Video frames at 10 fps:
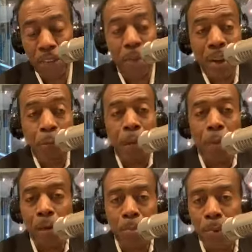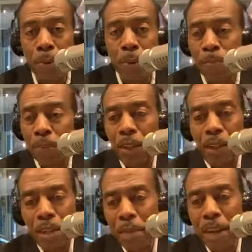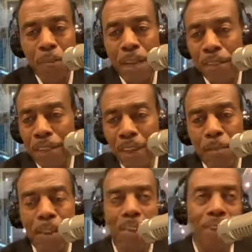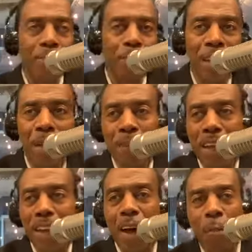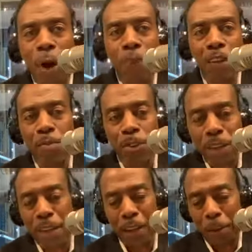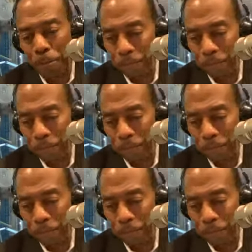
I mean, I wake up in the morning, man, I'm like saying to myself, man, I'm like, I'm off every day.